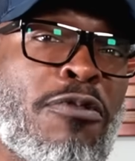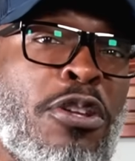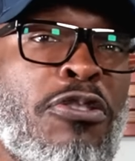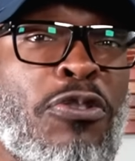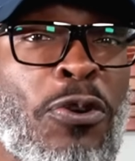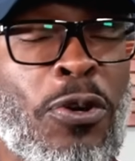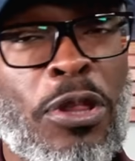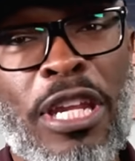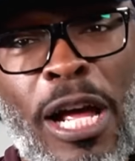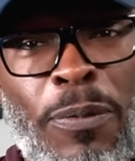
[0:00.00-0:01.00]
really sure
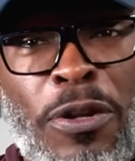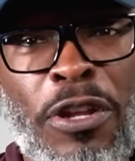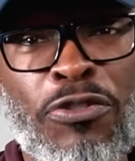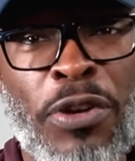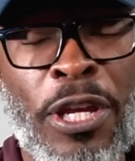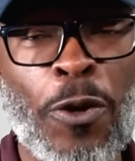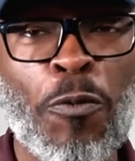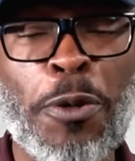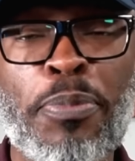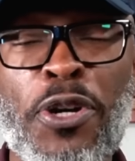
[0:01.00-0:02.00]
that I want to drink
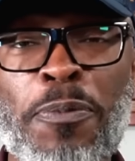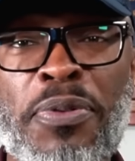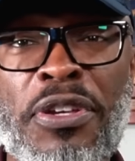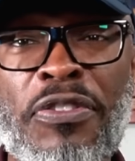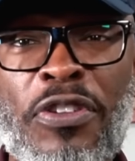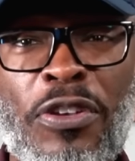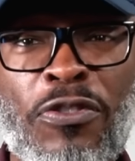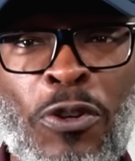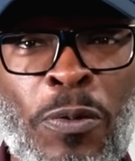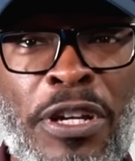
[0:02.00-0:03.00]
repurposed
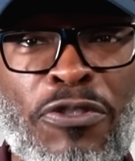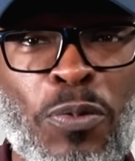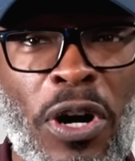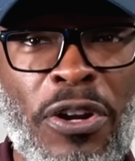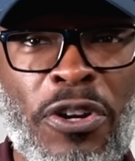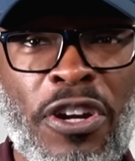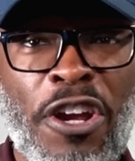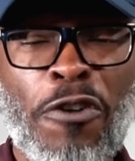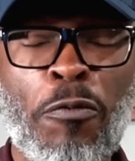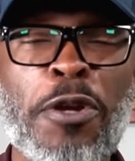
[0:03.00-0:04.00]
sewage water,
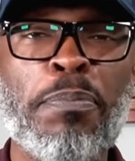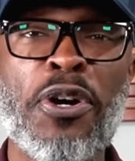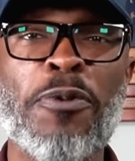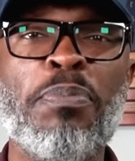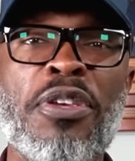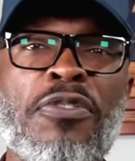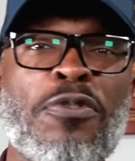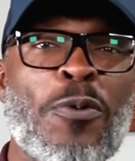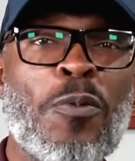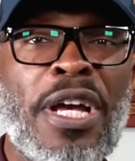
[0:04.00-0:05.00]
repurposed
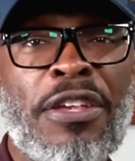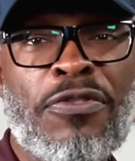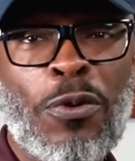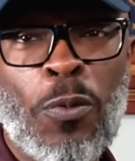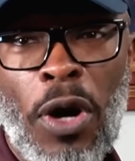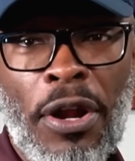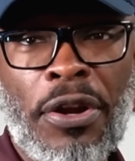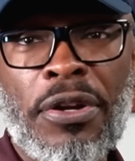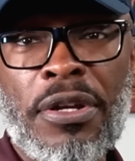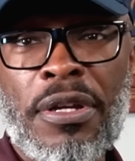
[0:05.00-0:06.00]
waste
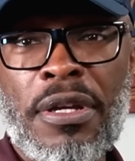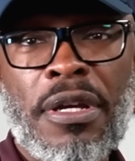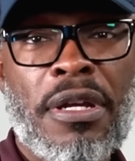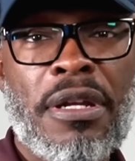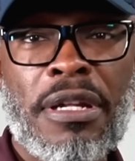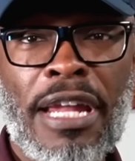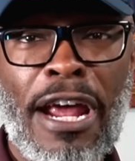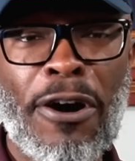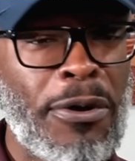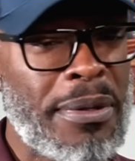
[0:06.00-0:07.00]
water.
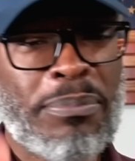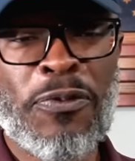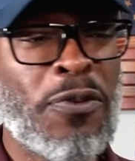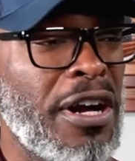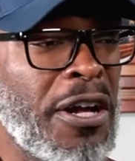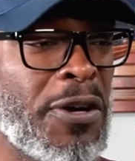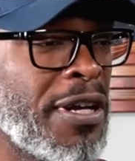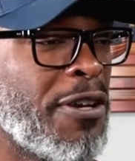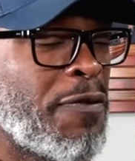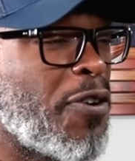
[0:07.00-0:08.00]
Now, before I go
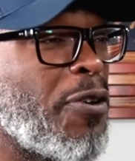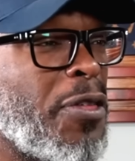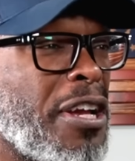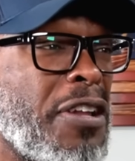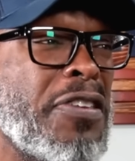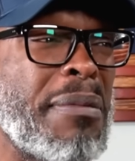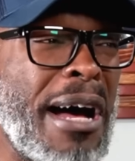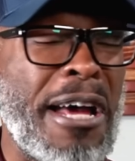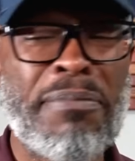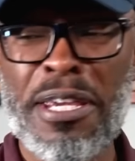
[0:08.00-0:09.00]
any further into
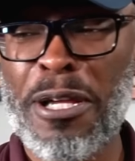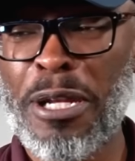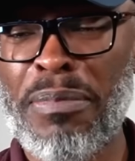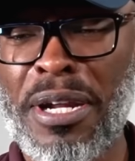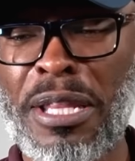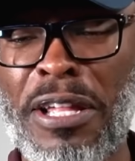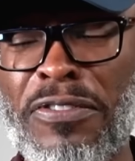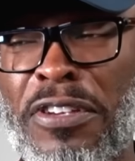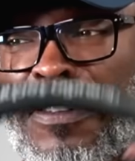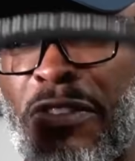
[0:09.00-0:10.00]
my opinion about it,
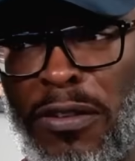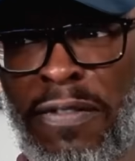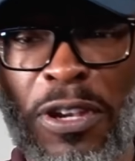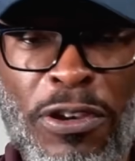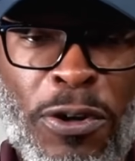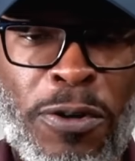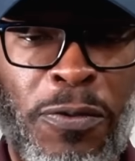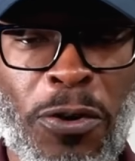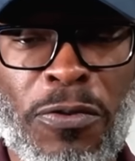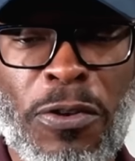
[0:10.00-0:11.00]
let's get to the video. Of
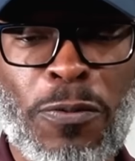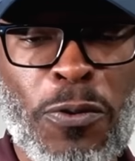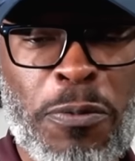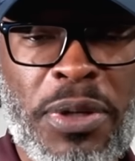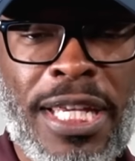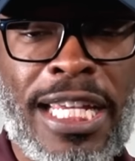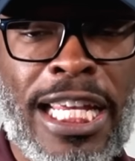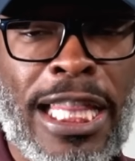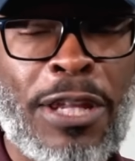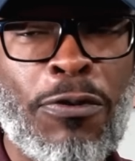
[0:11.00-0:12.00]
course, this will be
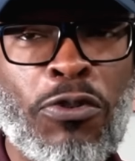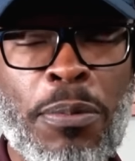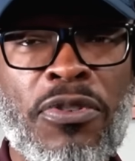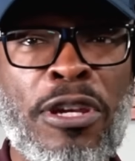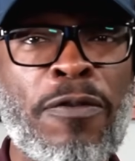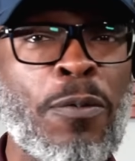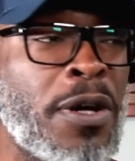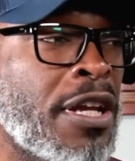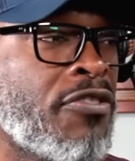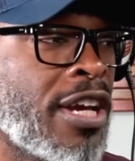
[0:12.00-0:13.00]
in the description if you
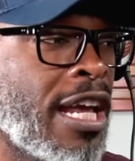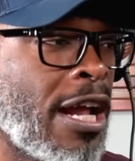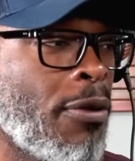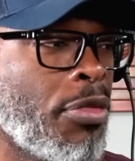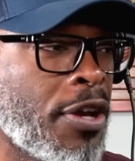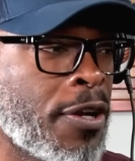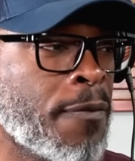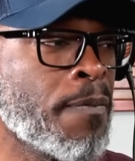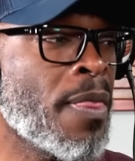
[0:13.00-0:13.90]
want to check it out there.